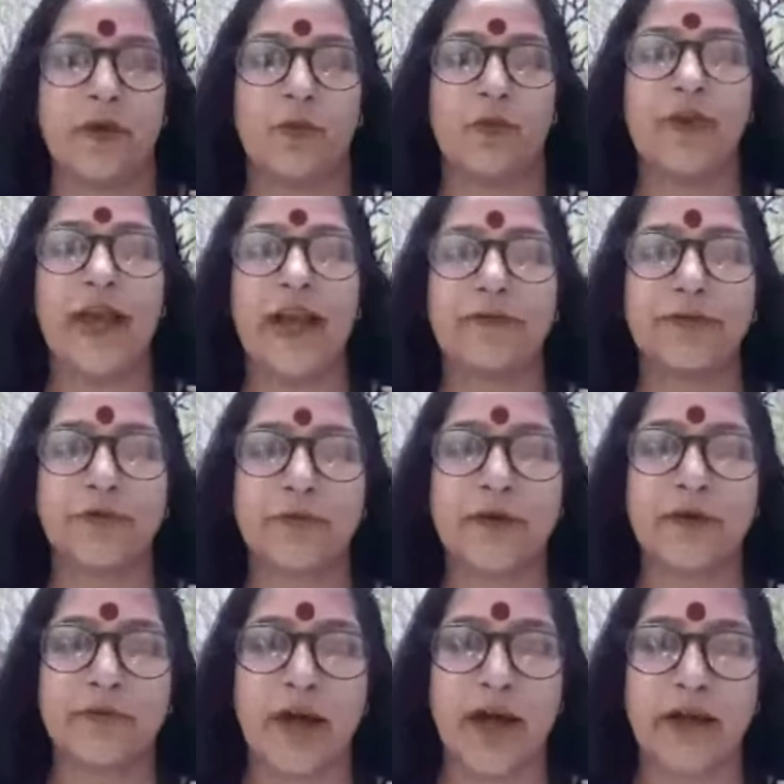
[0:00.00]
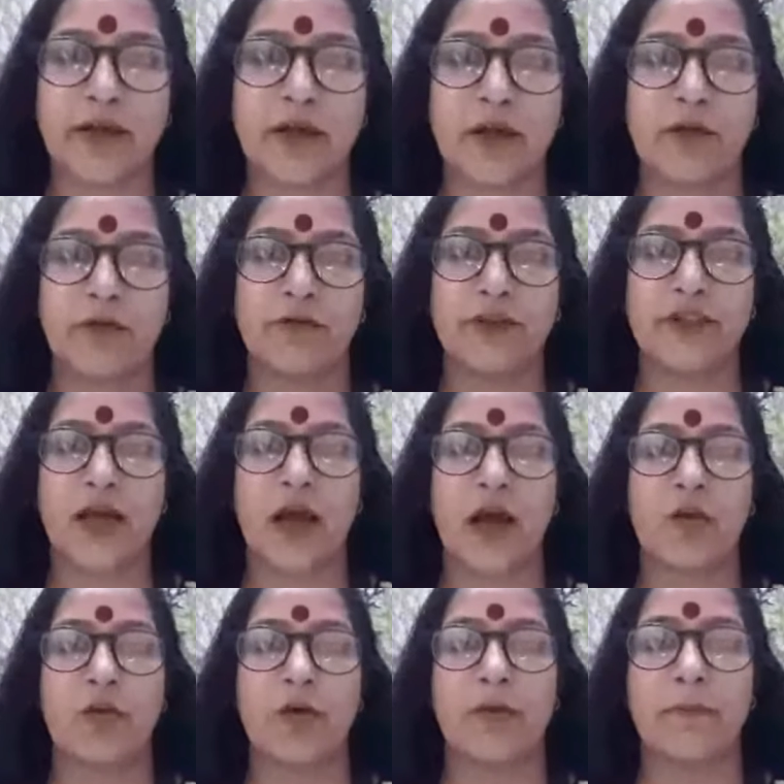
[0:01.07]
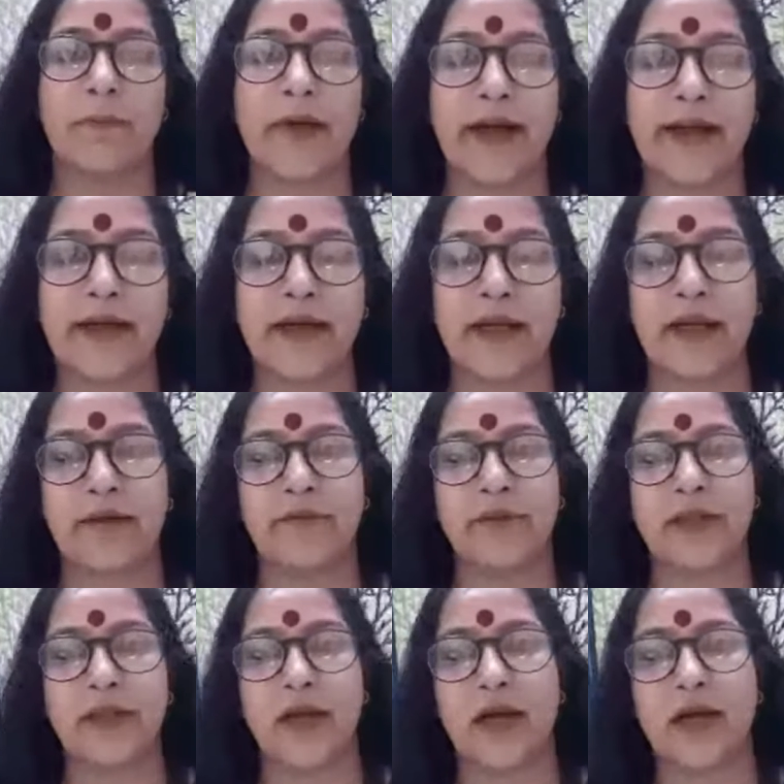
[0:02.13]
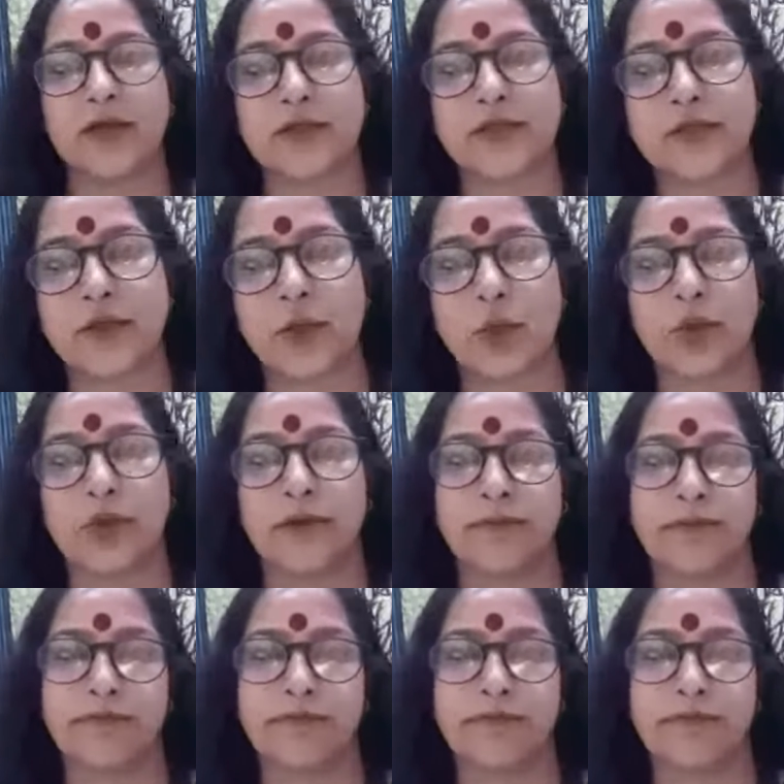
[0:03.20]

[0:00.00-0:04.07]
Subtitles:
We have to be one with our mind and with our soul.